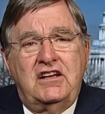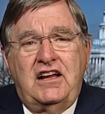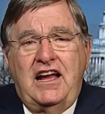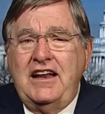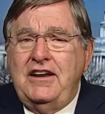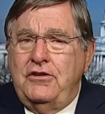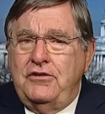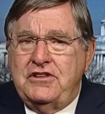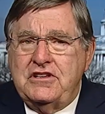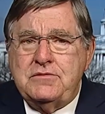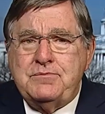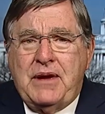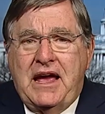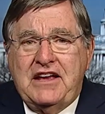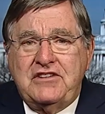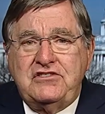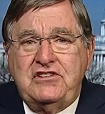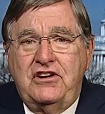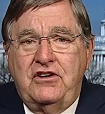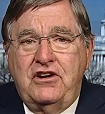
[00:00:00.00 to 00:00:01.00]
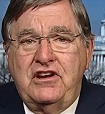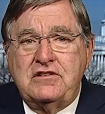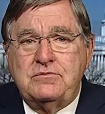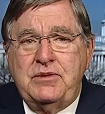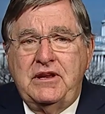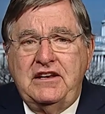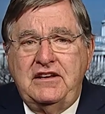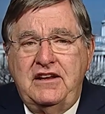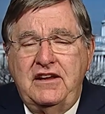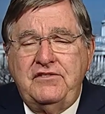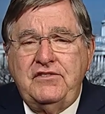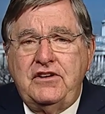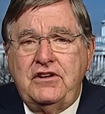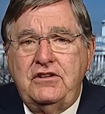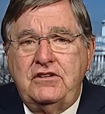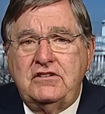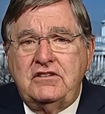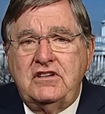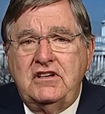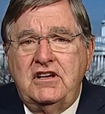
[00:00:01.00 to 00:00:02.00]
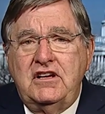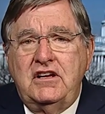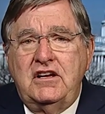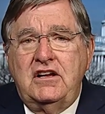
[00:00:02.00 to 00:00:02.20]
I know this past year has been difficult.